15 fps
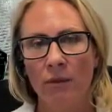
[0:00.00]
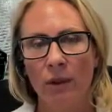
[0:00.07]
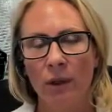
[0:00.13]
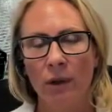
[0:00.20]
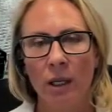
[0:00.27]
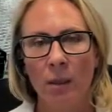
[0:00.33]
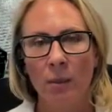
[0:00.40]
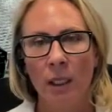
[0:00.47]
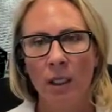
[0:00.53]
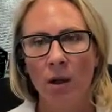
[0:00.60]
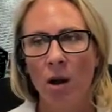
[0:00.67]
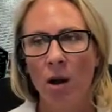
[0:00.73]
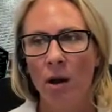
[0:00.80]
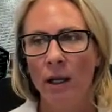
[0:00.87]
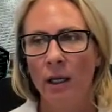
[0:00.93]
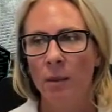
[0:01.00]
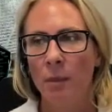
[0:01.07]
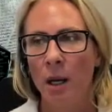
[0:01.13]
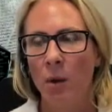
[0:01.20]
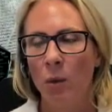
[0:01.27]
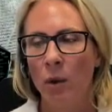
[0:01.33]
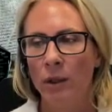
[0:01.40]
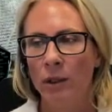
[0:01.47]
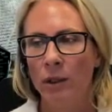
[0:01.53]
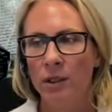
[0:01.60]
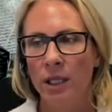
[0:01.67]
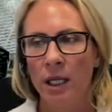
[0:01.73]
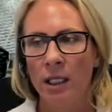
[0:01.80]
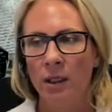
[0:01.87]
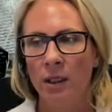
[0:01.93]
If they're hemming and hawing about what the
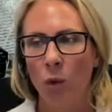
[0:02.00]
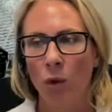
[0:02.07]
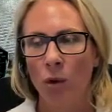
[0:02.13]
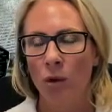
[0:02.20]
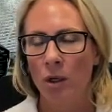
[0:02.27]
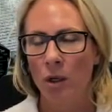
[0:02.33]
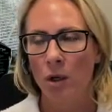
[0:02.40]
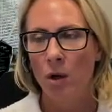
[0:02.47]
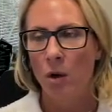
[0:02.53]
tenant or